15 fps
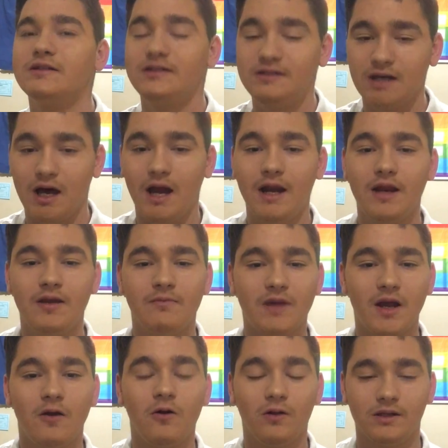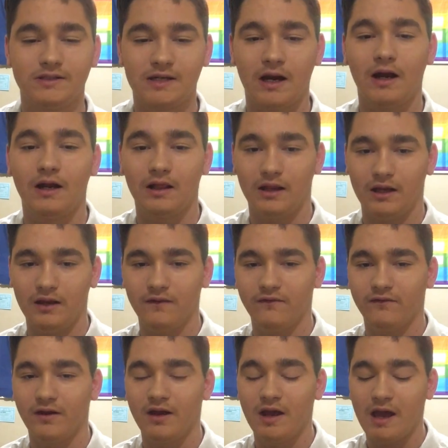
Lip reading: done in my whole entire life.